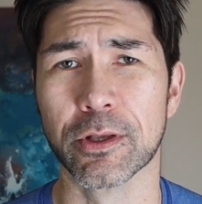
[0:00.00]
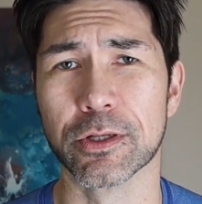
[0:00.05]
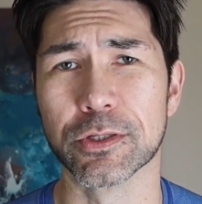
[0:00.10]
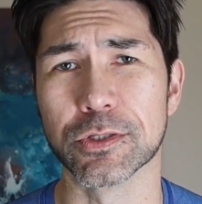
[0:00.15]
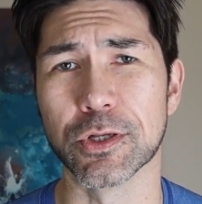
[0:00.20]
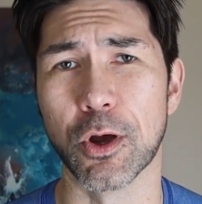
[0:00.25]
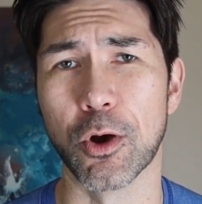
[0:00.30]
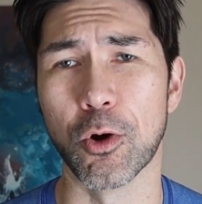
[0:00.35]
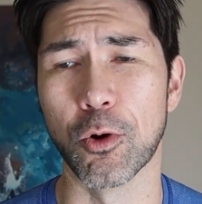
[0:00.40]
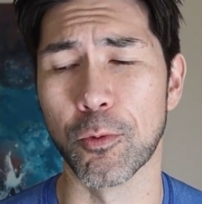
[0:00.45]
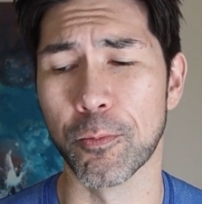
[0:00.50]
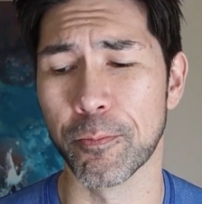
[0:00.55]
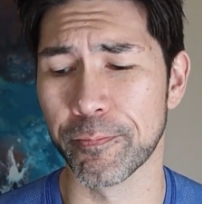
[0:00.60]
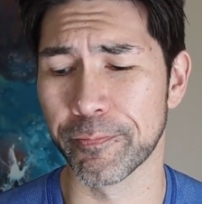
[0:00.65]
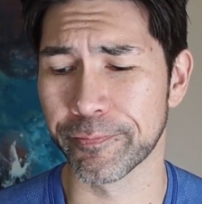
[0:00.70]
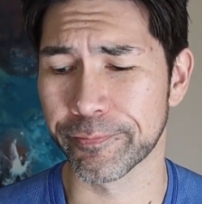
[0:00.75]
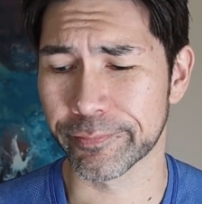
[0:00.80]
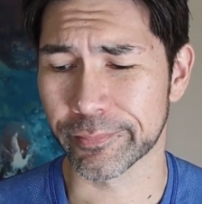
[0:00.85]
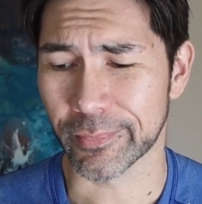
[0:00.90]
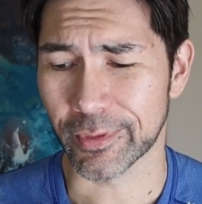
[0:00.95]
So
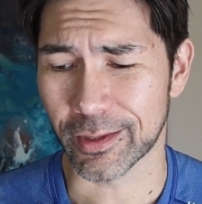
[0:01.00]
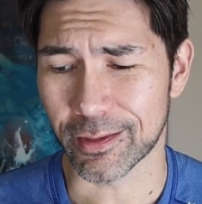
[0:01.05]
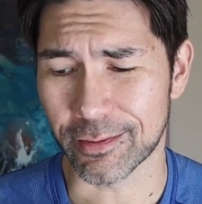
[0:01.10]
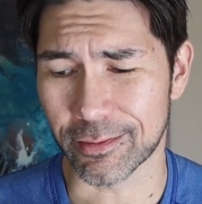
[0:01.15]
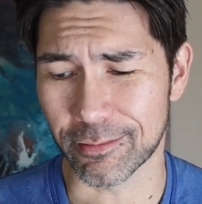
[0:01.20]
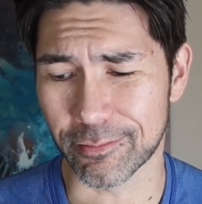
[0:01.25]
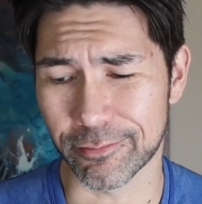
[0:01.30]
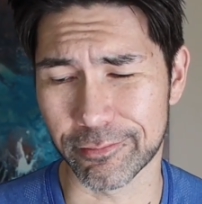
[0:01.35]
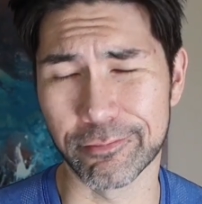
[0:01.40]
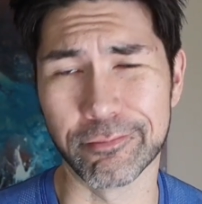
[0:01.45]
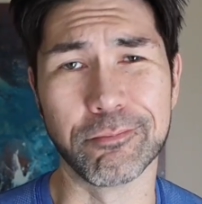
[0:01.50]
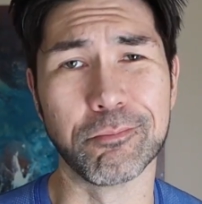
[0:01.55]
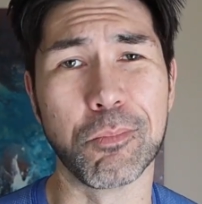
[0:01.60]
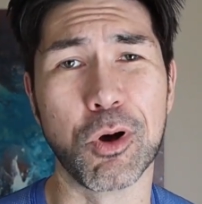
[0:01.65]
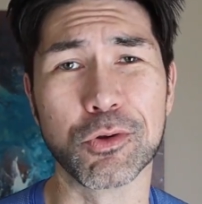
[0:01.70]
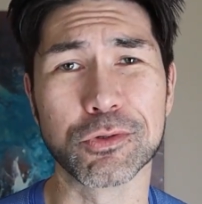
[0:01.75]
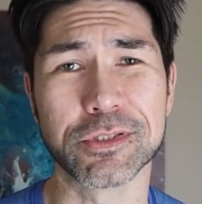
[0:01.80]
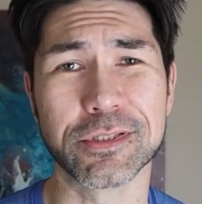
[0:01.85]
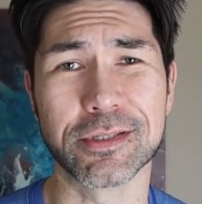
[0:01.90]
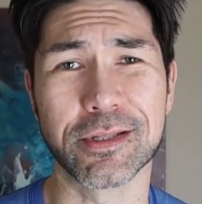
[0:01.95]

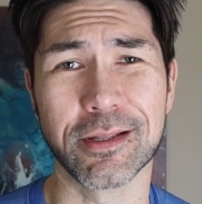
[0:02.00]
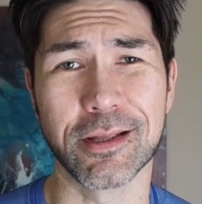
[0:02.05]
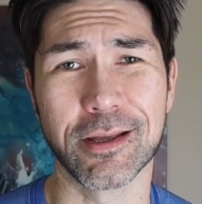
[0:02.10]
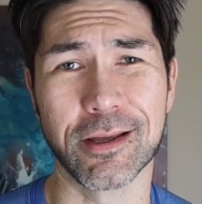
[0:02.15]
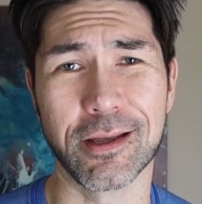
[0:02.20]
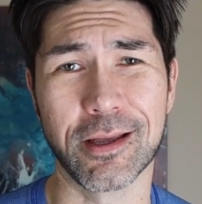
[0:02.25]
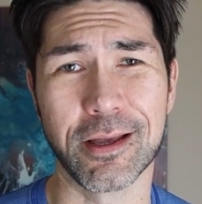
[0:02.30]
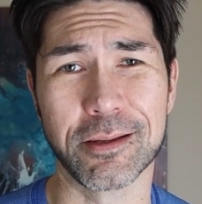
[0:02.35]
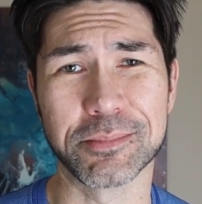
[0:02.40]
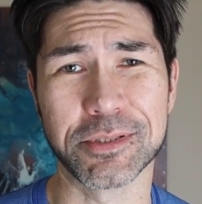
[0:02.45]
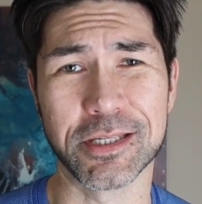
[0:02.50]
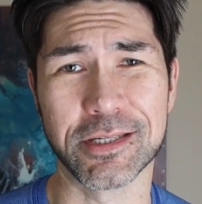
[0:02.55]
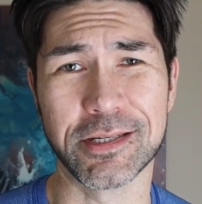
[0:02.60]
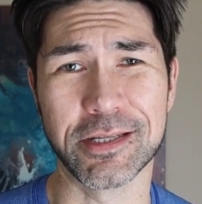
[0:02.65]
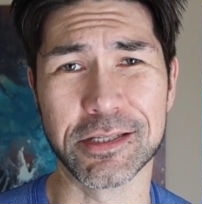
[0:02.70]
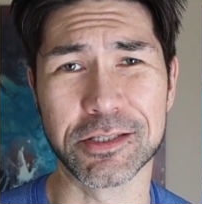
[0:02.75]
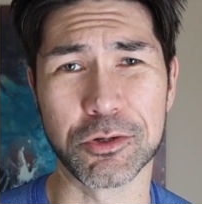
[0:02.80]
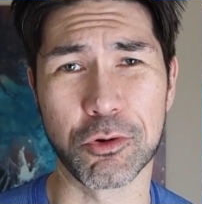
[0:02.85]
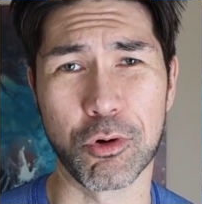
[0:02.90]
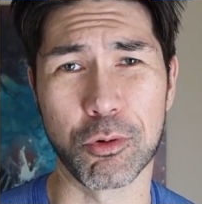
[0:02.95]
most
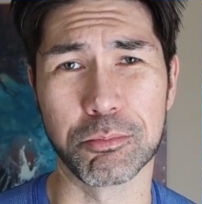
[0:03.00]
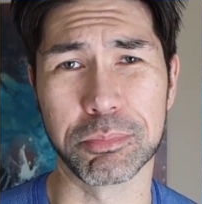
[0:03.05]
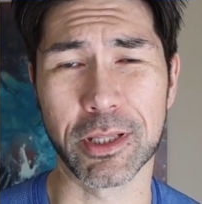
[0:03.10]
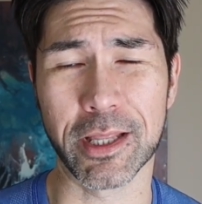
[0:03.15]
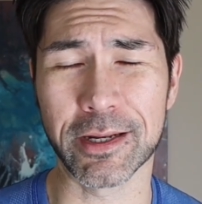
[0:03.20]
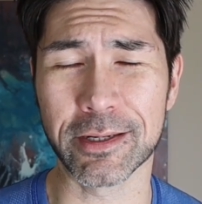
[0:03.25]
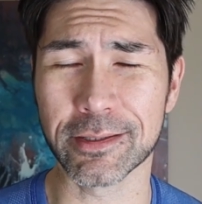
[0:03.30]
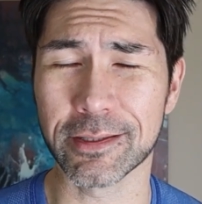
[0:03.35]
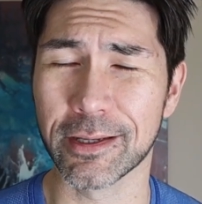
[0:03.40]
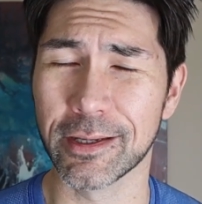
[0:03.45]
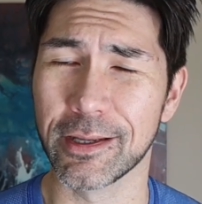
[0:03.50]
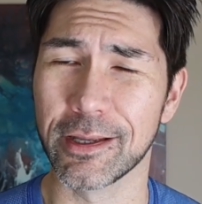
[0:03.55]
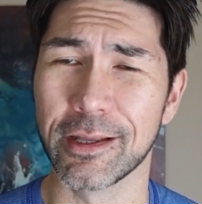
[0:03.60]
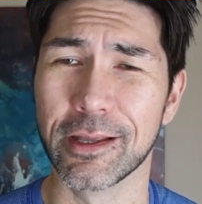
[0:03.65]
MCTs are a blend.